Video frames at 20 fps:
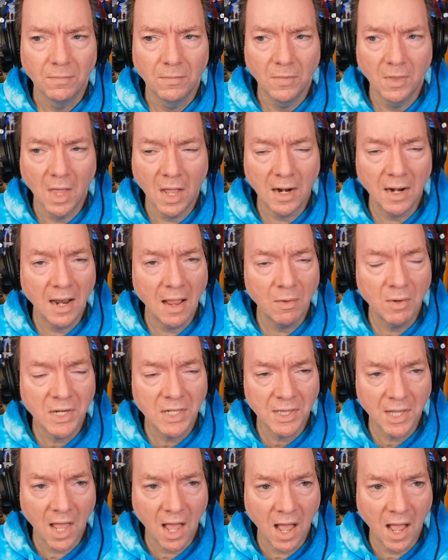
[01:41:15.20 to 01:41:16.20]
not
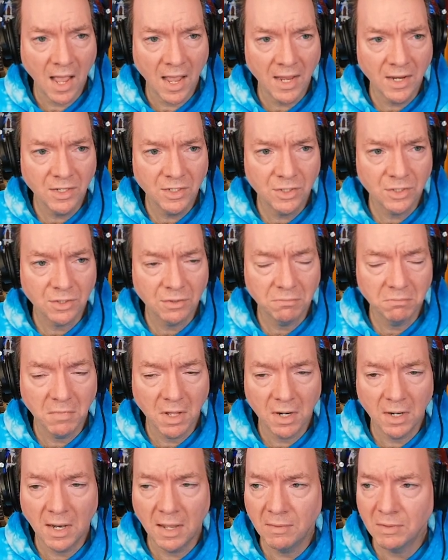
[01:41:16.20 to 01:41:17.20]
allowing lies,
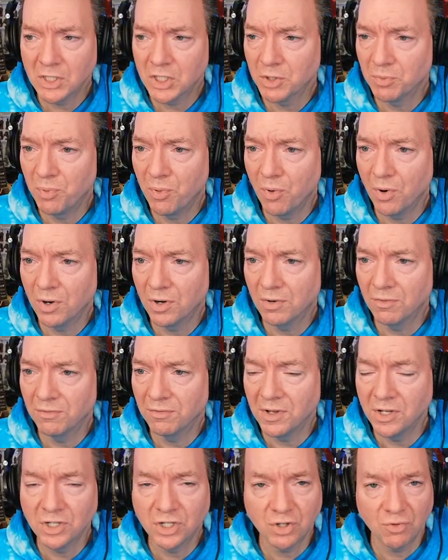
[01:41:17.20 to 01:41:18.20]
not allowing support
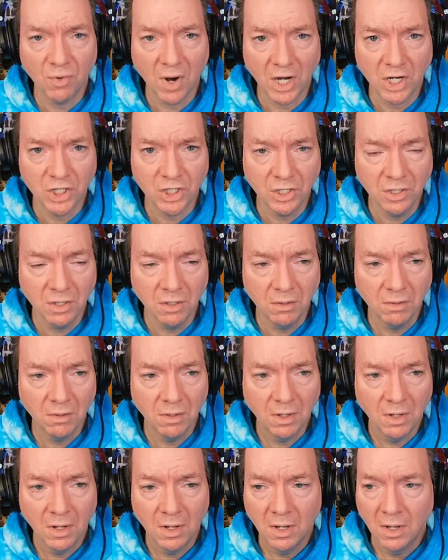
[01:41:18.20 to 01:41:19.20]
of insurrection,
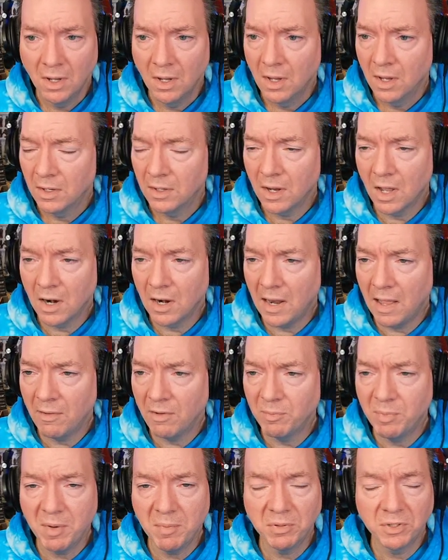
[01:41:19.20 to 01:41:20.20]
not
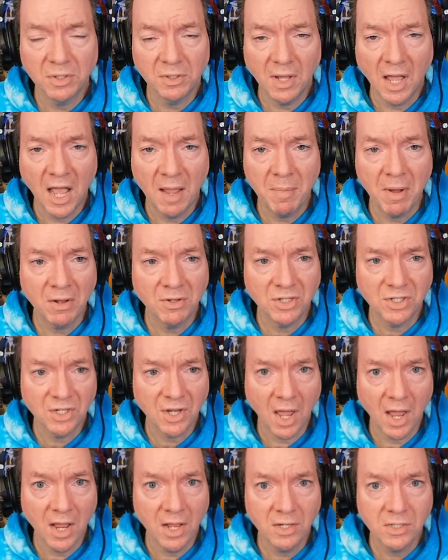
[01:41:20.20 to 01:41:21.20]
allowing people to lie about
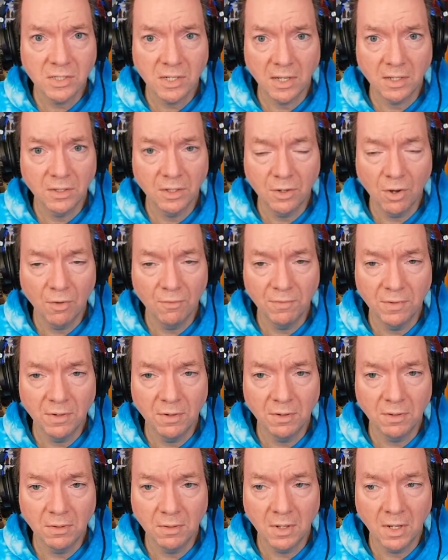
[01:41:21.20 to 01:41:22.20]
science like the
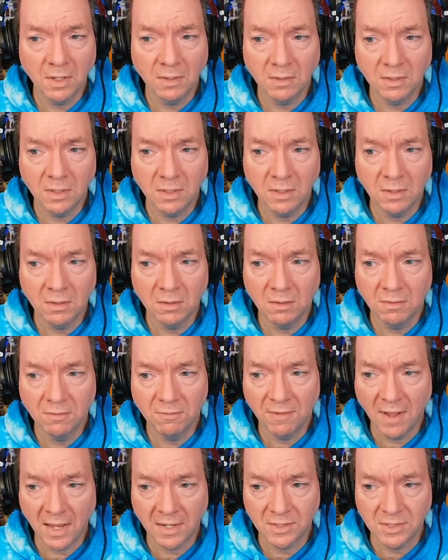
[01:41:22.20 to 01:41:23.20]
COVID-19
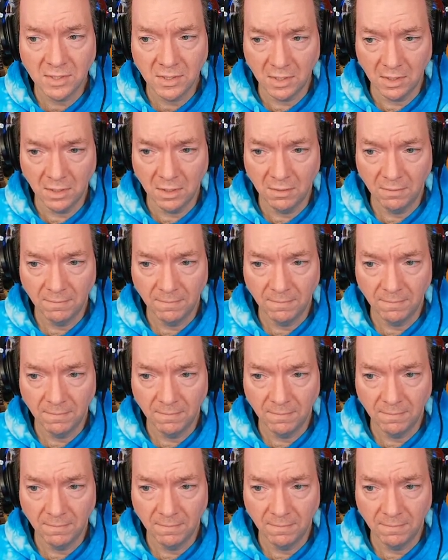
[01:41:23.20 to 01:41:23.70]
vaccine.